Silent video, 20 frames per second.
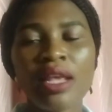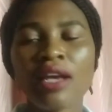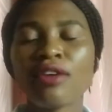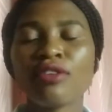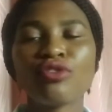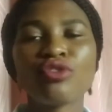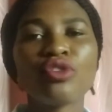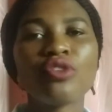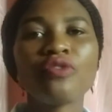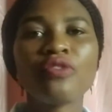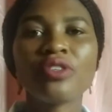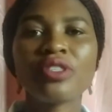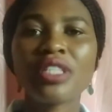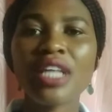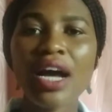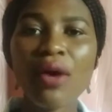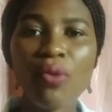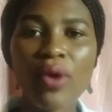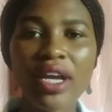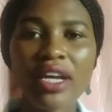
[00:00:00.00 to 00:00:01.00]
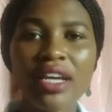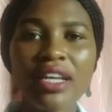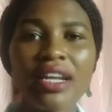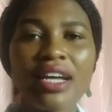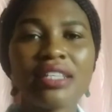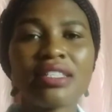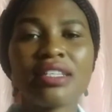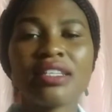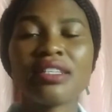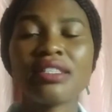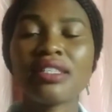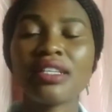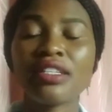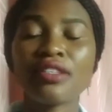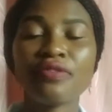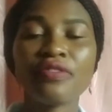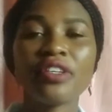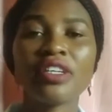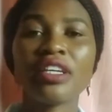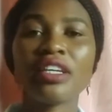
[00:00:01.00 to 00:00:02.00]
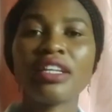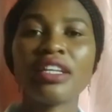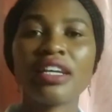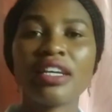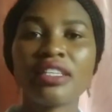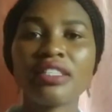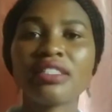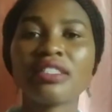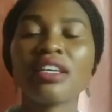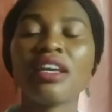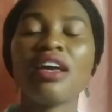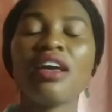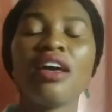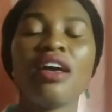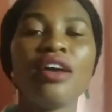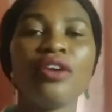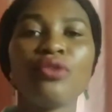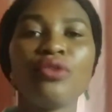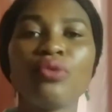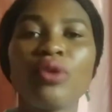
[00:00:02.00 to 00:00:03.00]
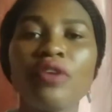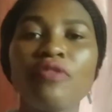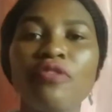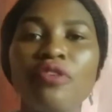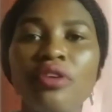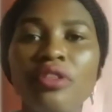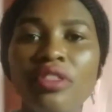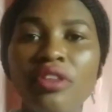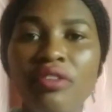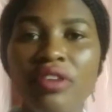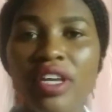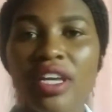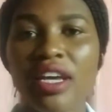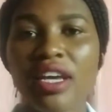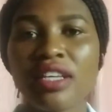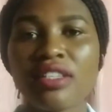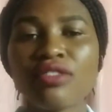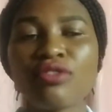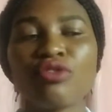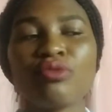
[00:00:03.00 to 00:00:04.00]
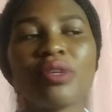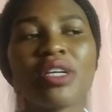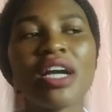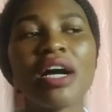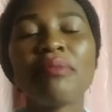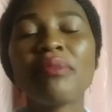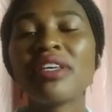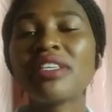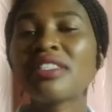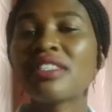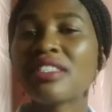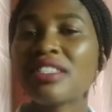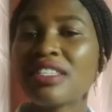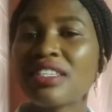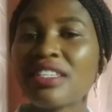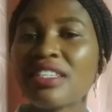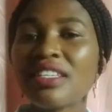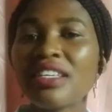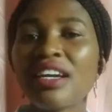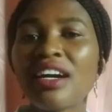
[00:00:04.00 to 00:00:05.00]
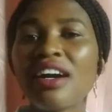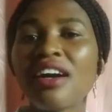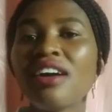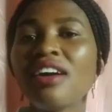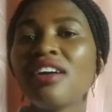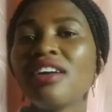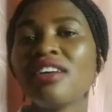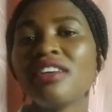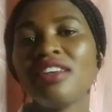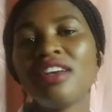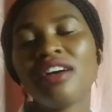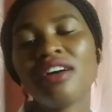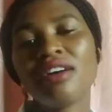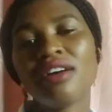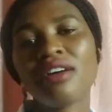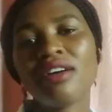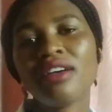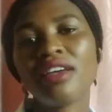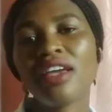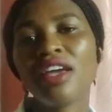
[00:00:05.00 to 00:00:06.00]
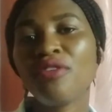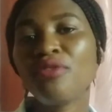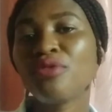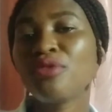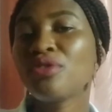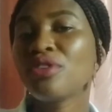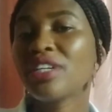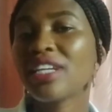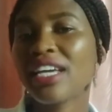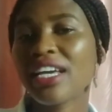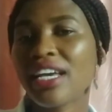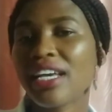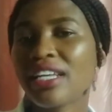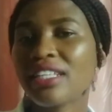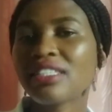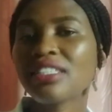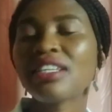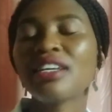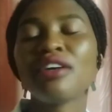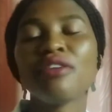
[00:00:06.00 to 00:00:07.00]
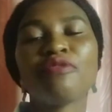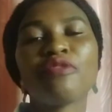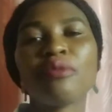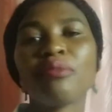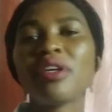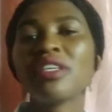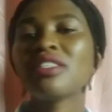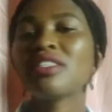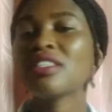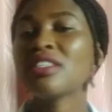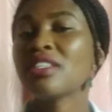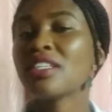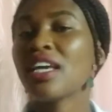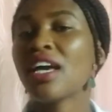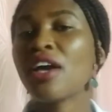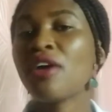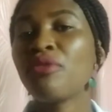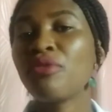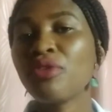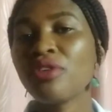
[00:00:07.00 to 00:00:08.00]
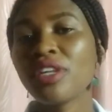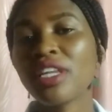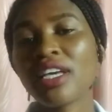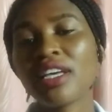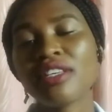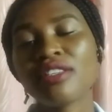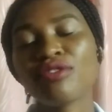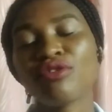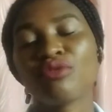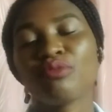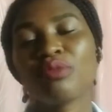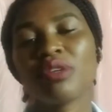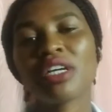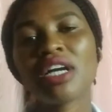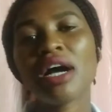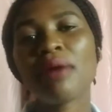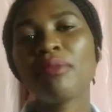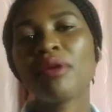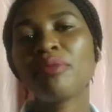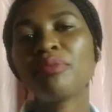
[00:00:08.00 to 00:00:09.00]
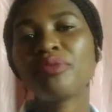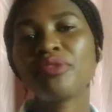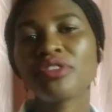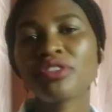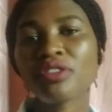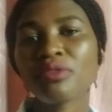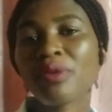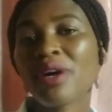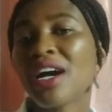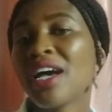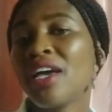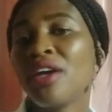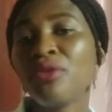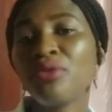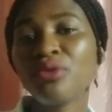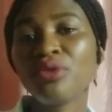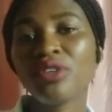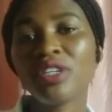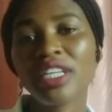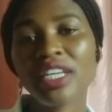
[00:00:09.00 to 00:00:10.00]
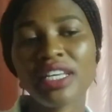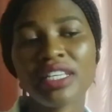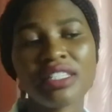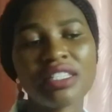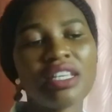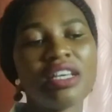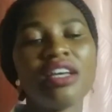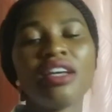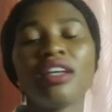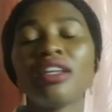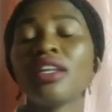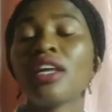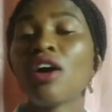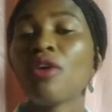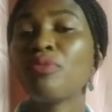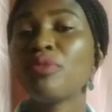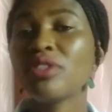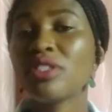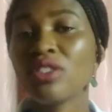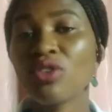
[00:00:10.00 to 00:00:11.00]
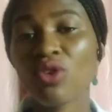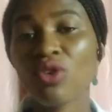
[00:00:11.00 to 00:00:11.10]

So if you start working as a certificate nurse and you work for 3 years, you become a senior enrolled nurse. from a senior enrolled nurse, you become a principal enrolled nurse. That will be